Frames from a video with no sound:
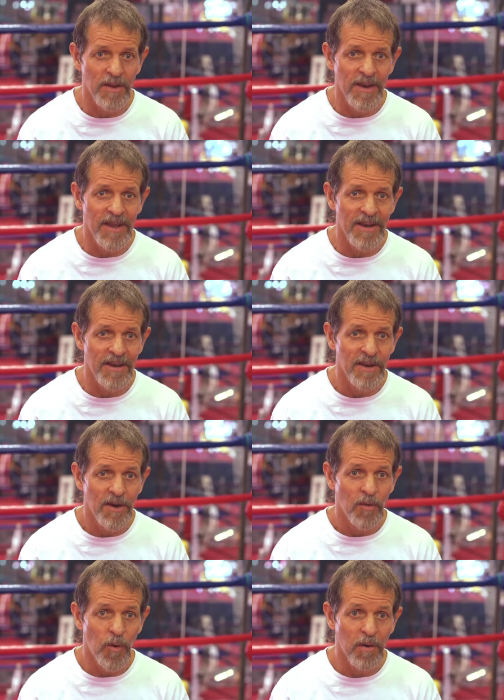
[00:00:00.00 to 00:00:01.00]
we needed,
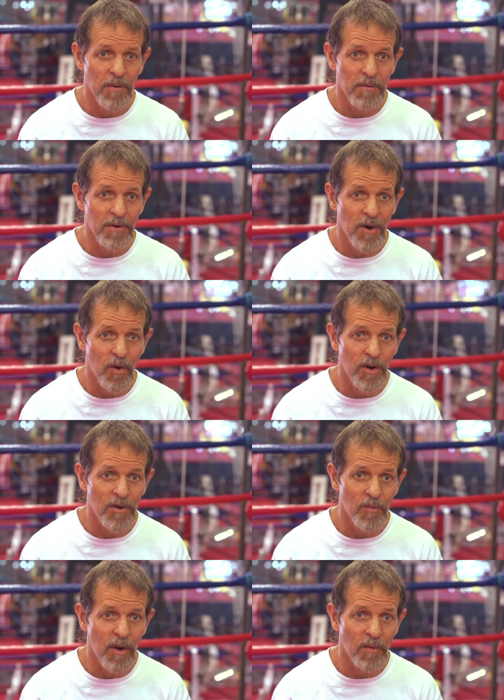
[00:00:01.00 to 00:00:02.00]
where we were going
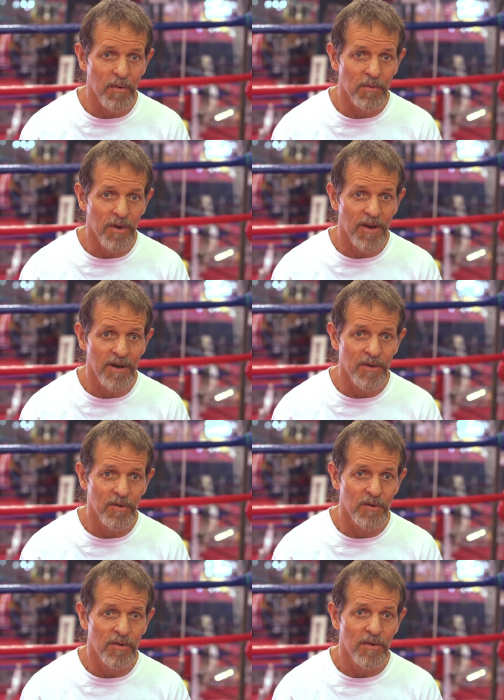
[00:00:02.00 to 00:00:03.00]
or what we were going to
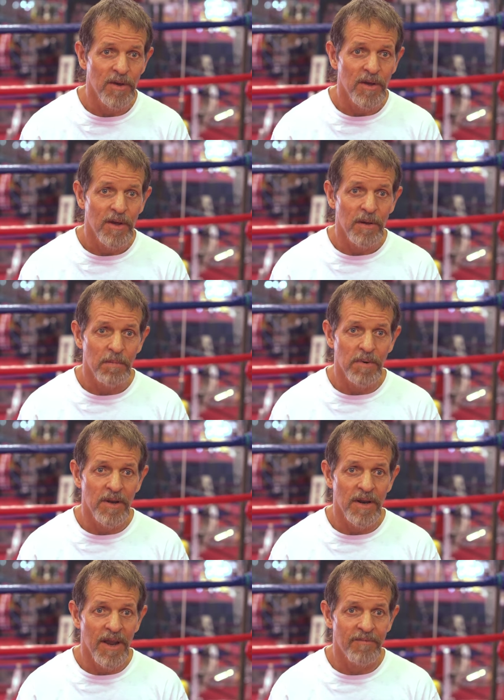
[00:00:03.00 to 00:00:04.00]
do. Right.
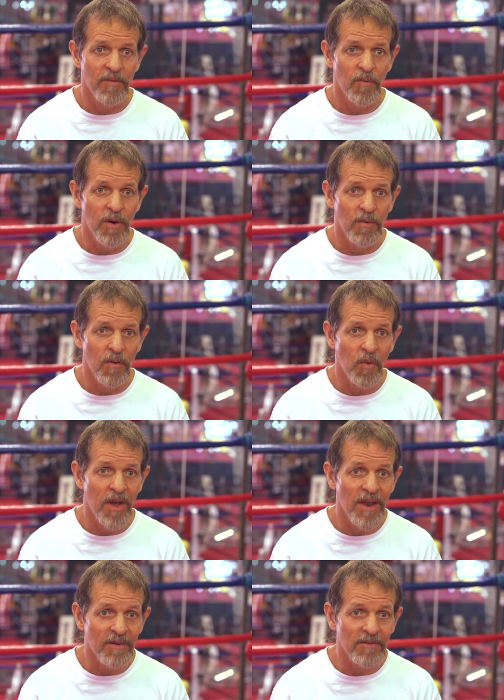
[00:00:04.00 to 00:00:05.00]
But everywhere we
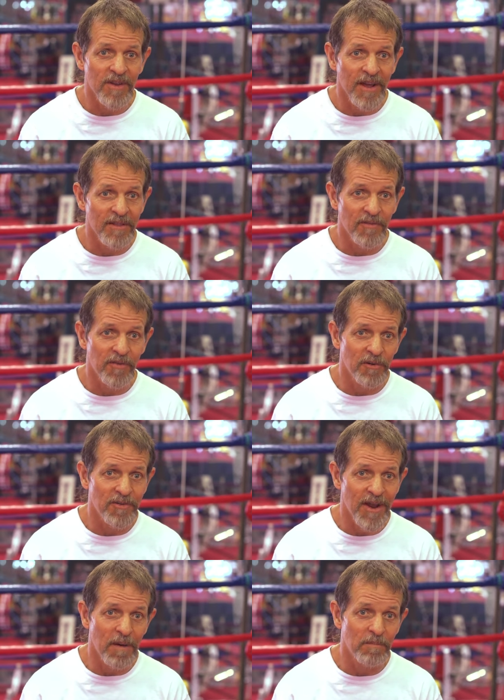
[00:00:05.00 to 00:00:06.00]
went, it was like the
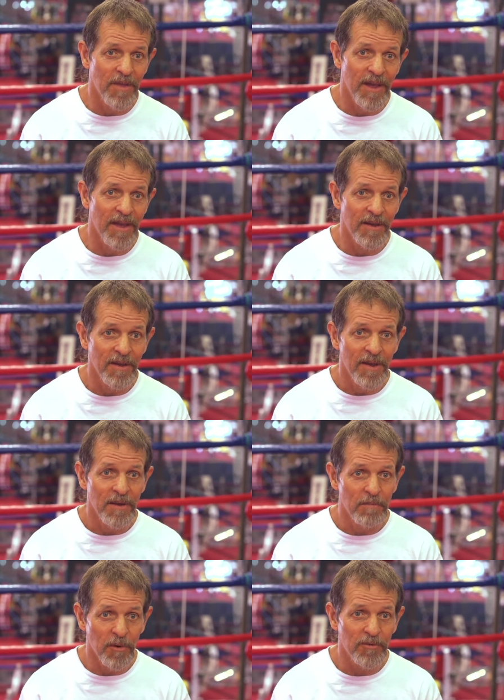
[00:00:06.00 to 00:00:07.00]
first time they,
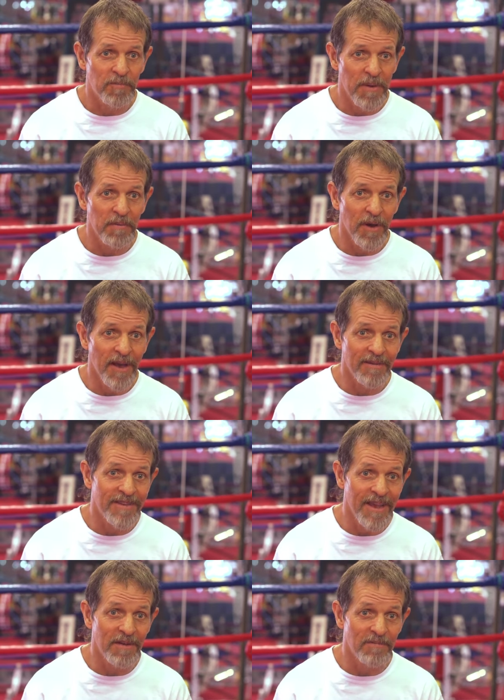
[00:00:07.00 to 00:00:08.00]
most people had
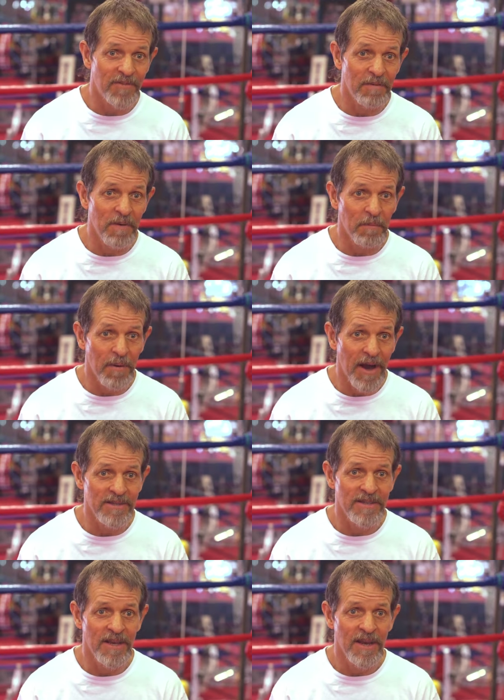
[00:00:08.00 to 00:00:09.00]
seen female
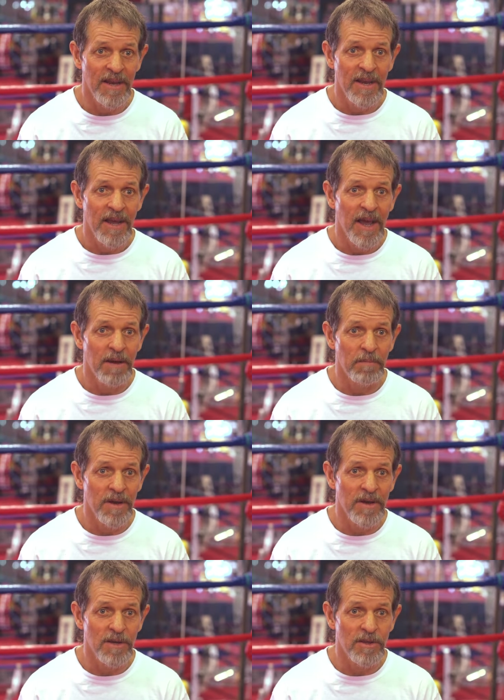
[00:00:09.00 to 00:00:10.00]
boxing. And
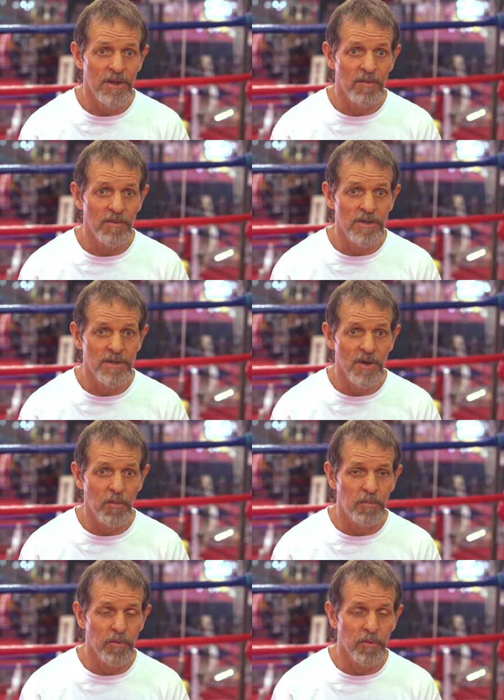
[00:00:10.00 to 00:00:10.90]
because she was so